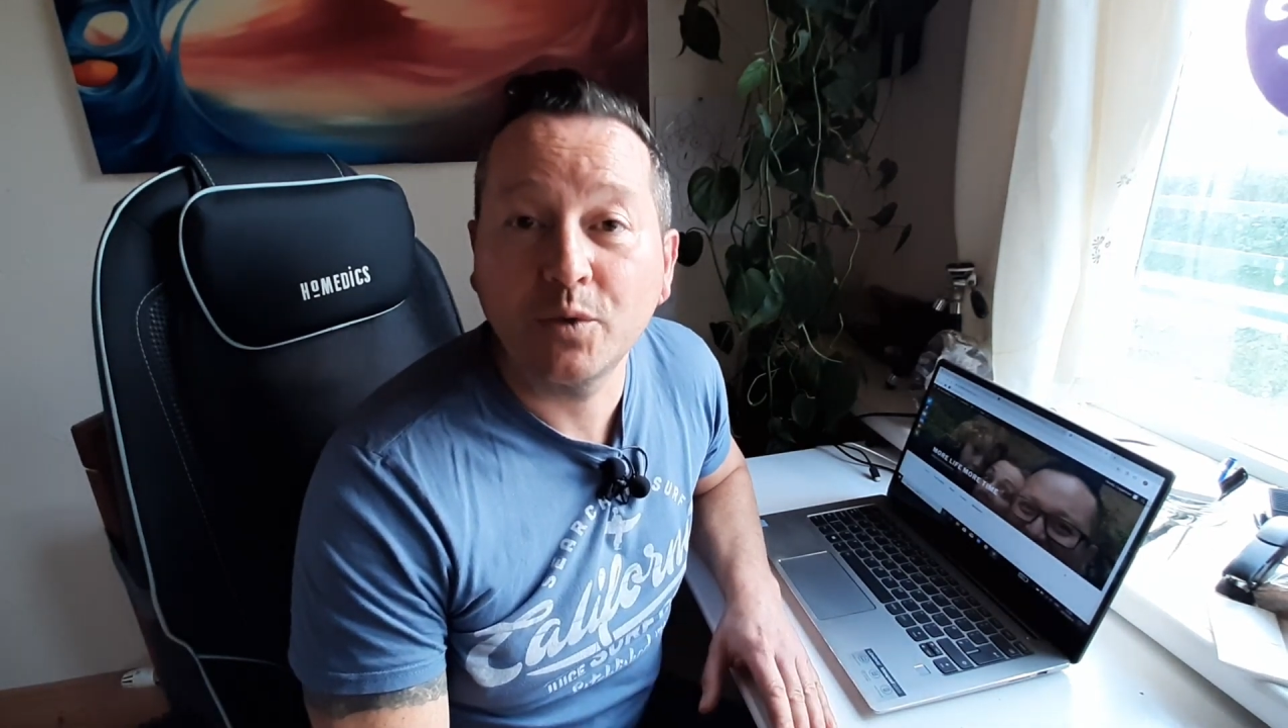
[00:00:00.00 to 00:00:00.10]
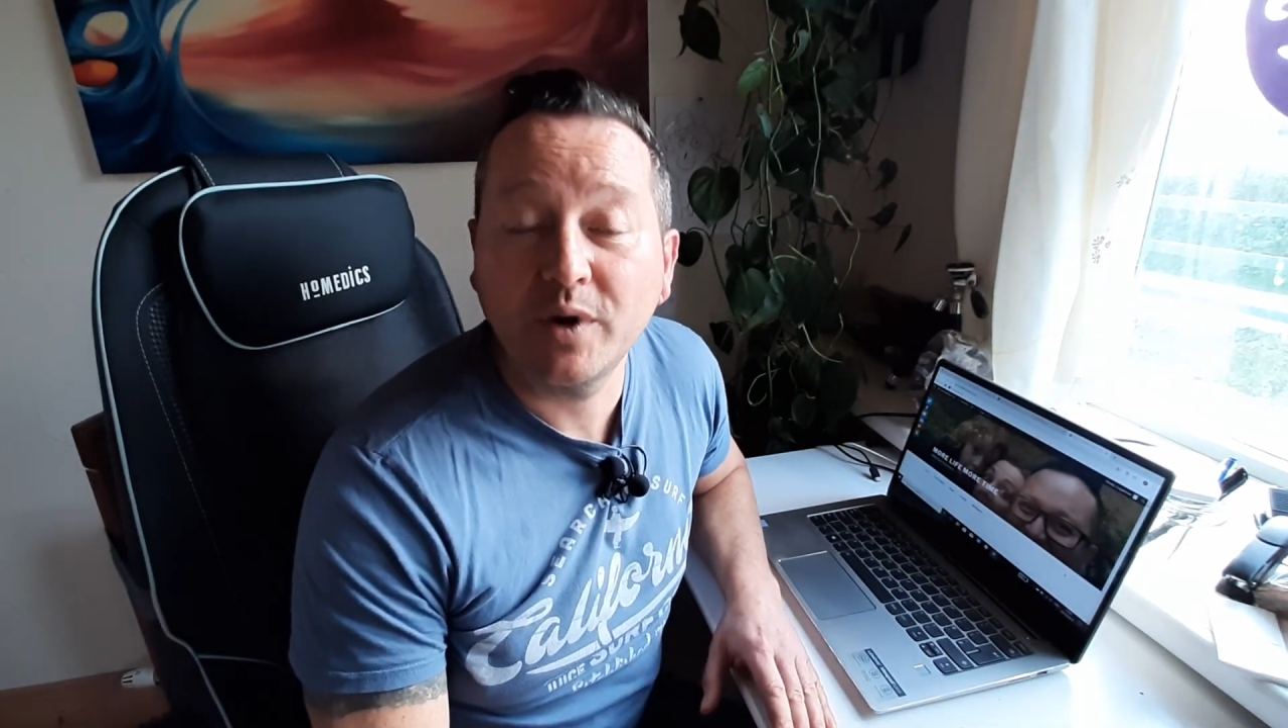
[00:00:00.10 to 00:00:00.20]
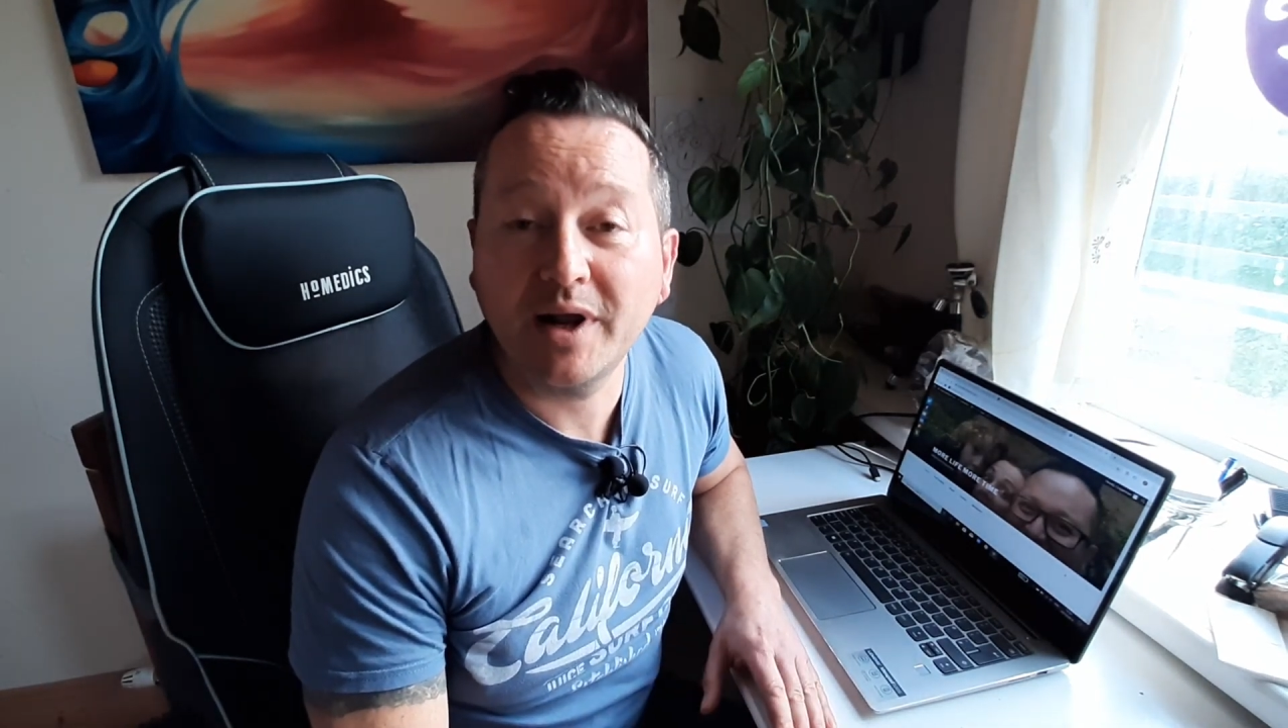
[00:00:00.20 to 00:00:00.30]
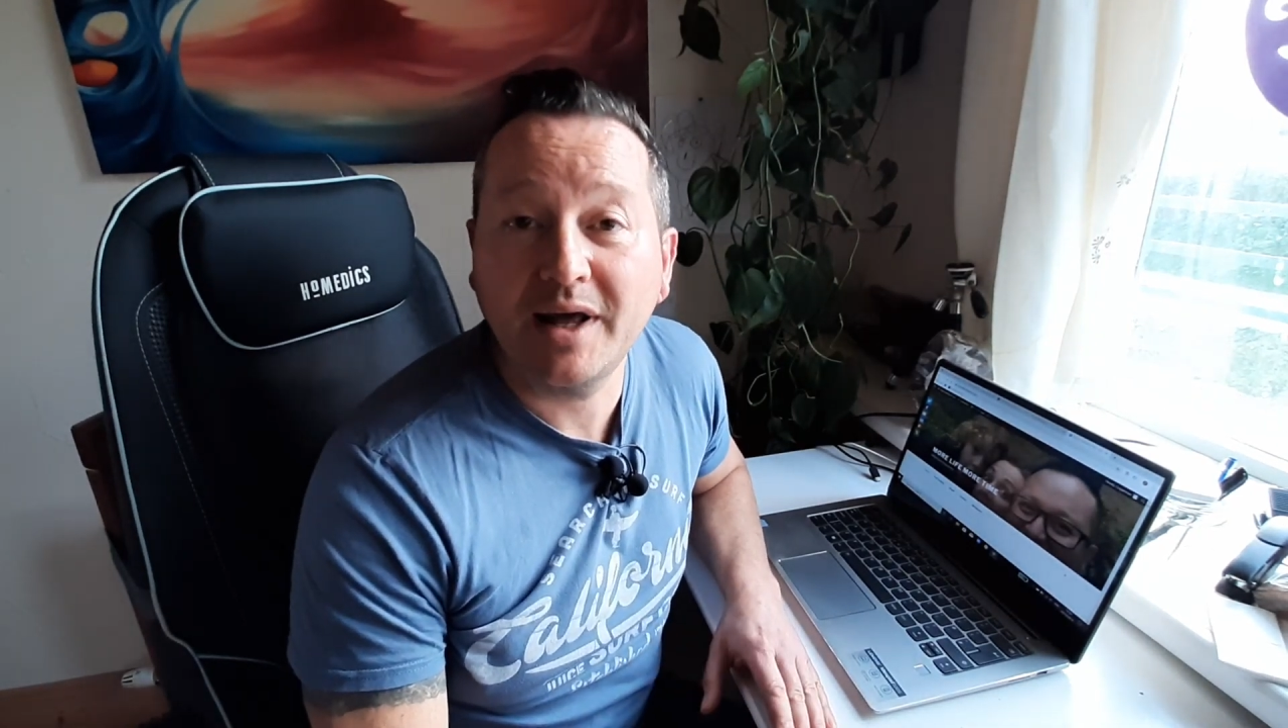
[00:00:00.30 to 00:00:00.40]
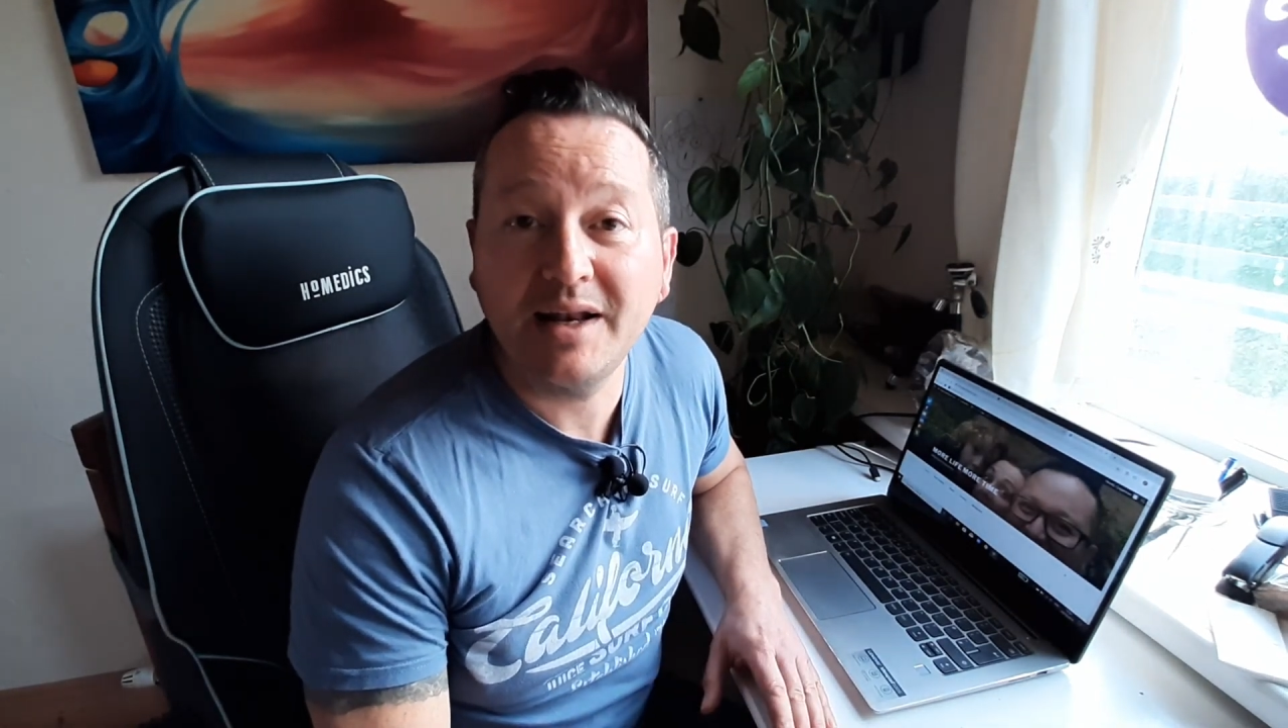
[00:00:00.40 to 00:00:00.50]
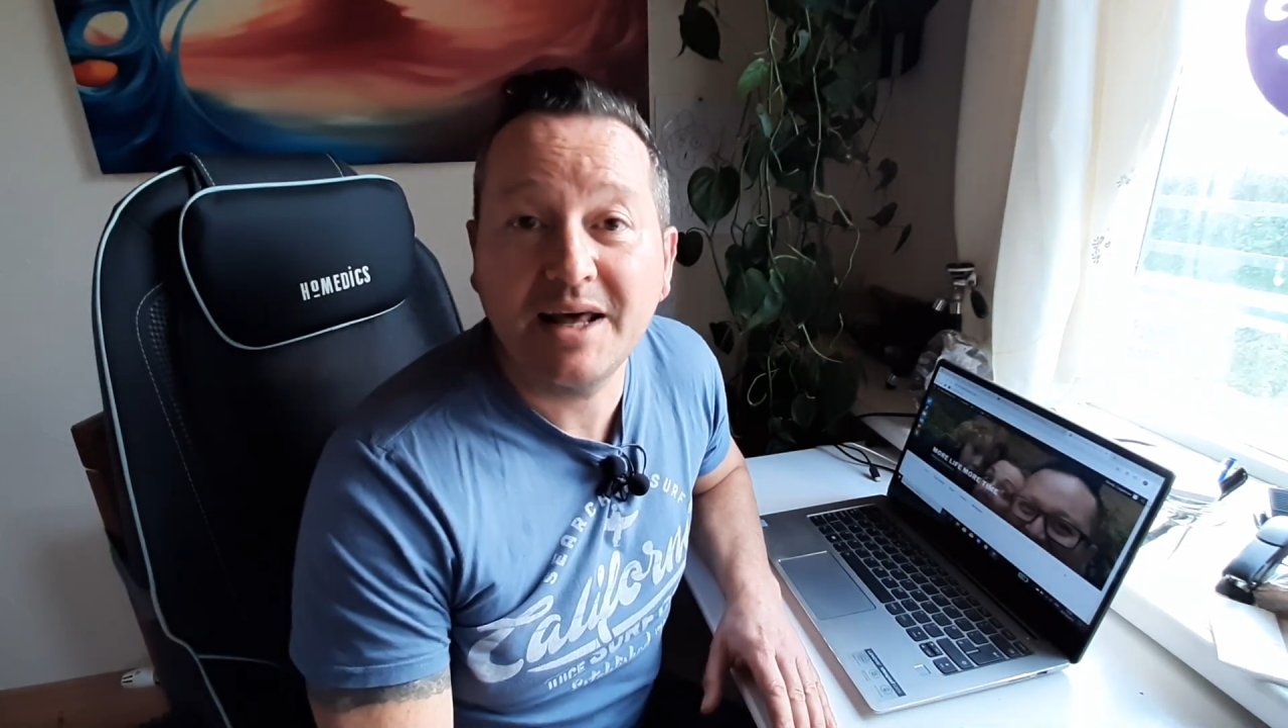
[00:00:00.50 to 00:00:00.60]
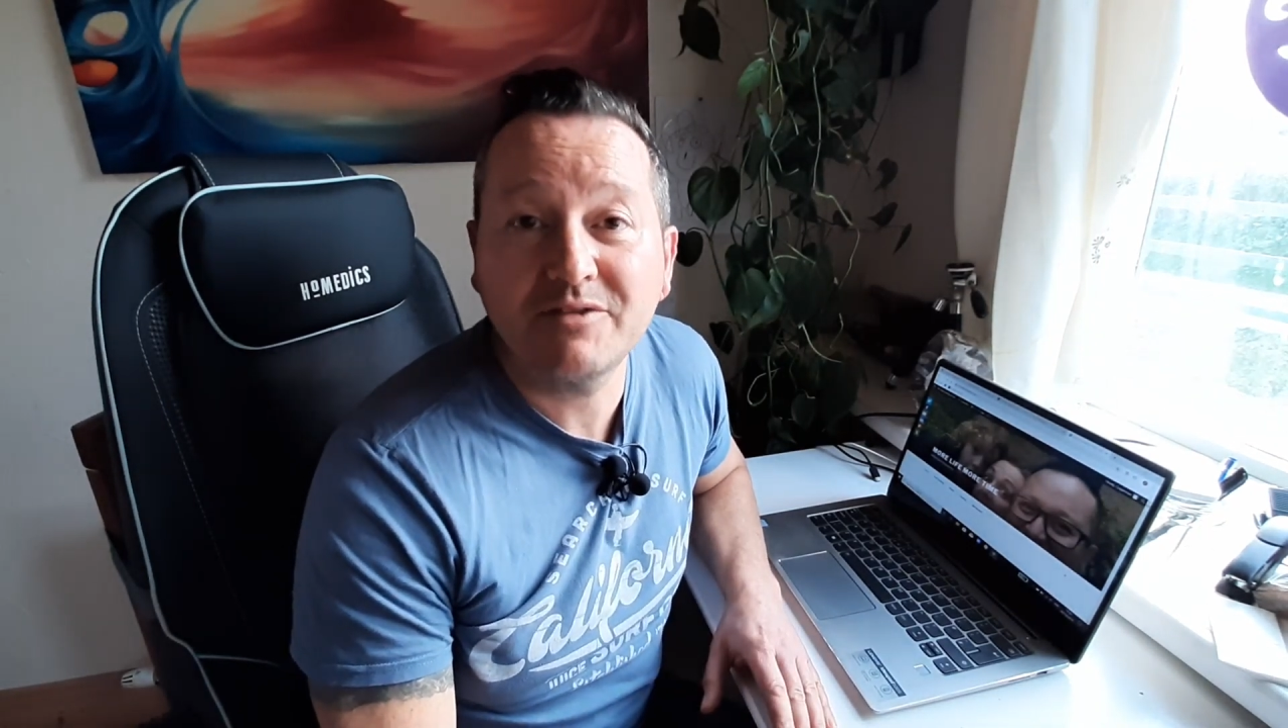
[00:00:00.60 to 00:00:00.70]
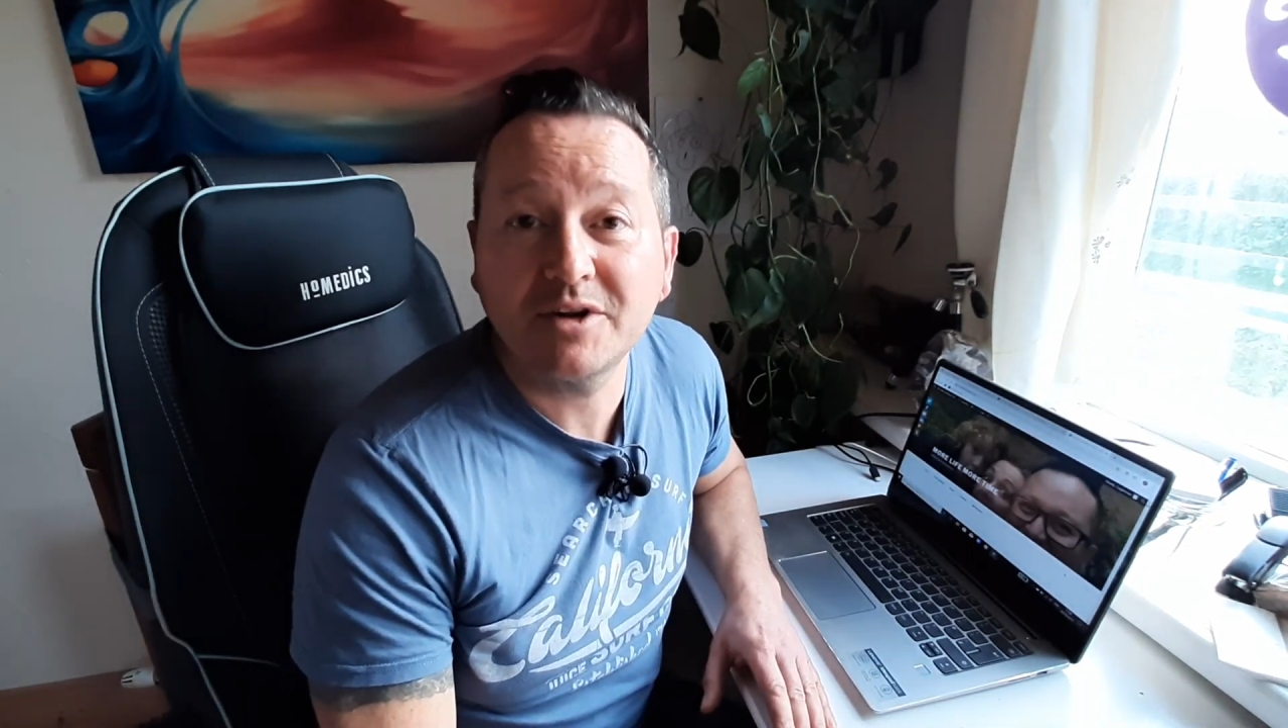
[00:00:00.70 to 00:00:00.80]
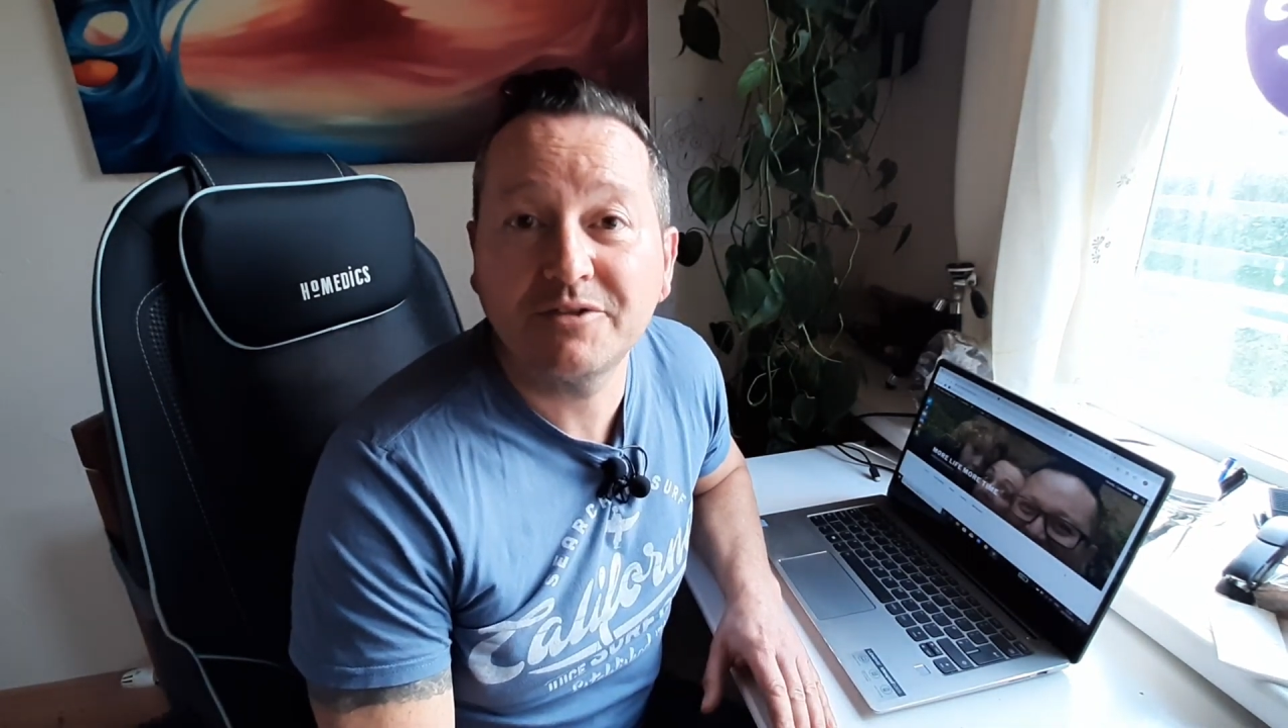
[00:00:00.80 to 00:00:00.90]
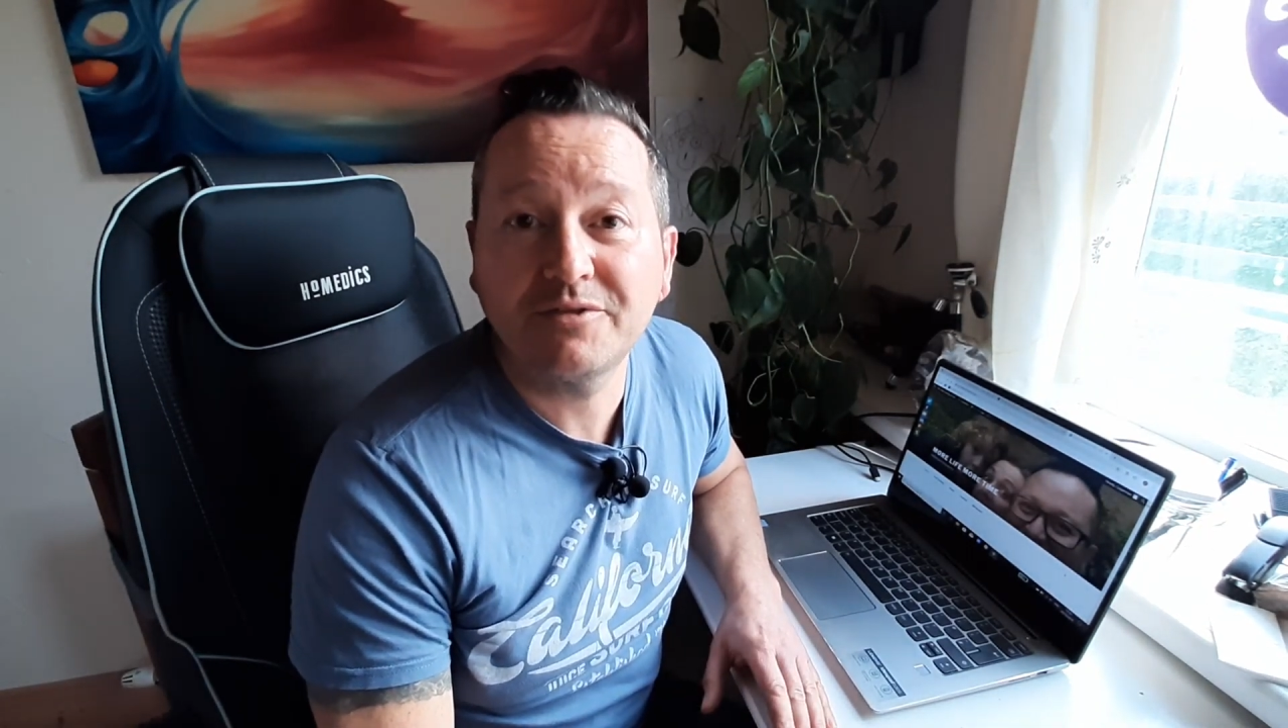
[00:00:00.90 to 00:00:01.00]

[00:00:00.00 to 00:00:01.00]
with a level of